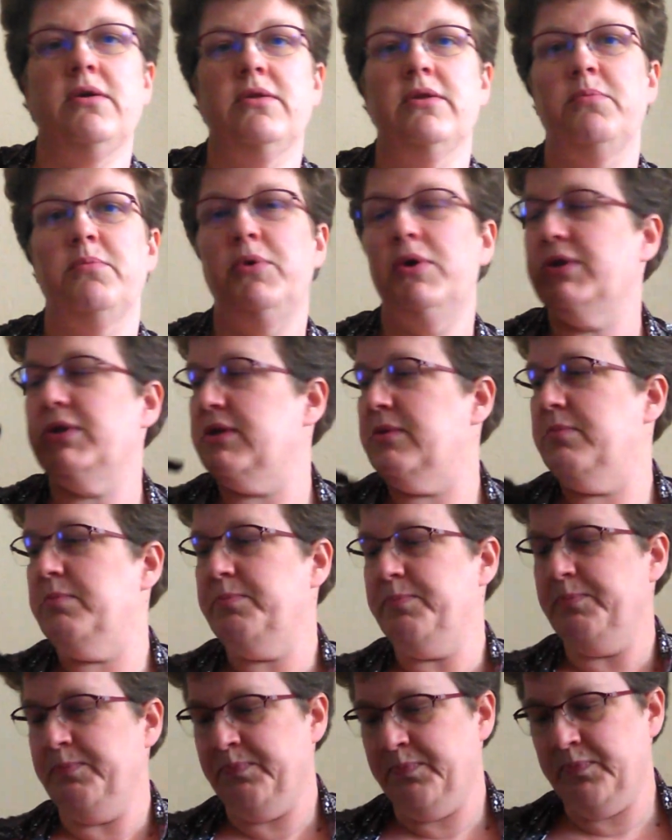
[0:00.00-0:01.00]
on the bottom.
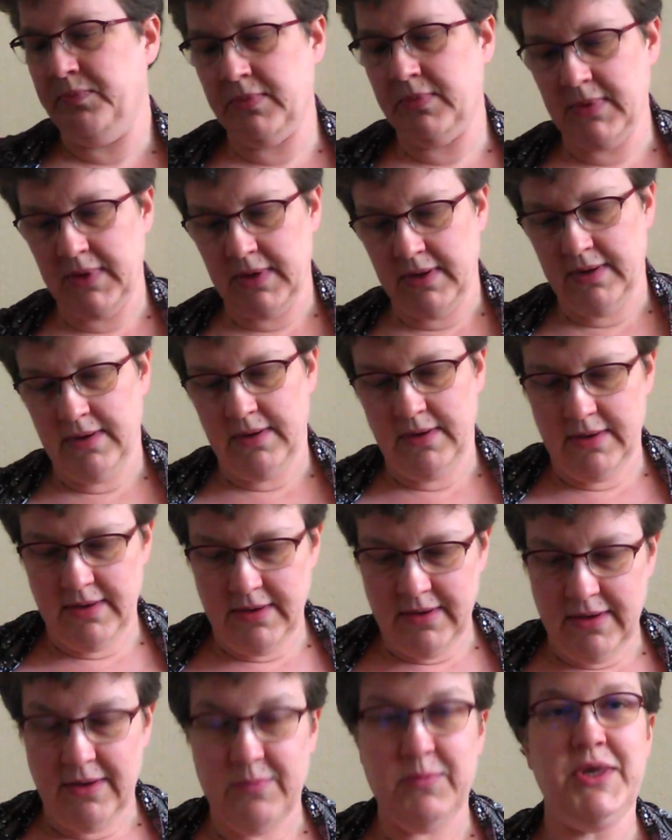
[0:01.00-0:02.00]

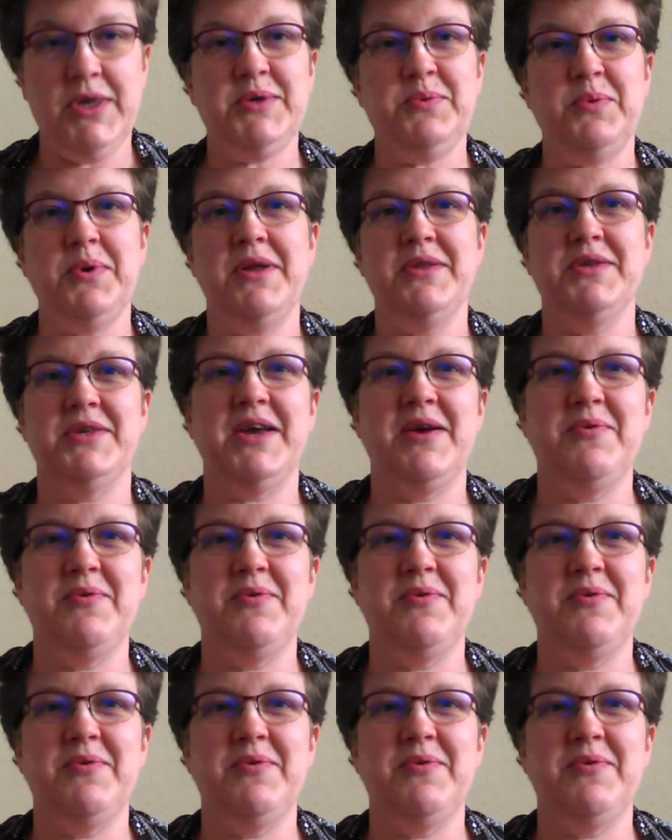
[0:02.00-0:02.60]
Which ones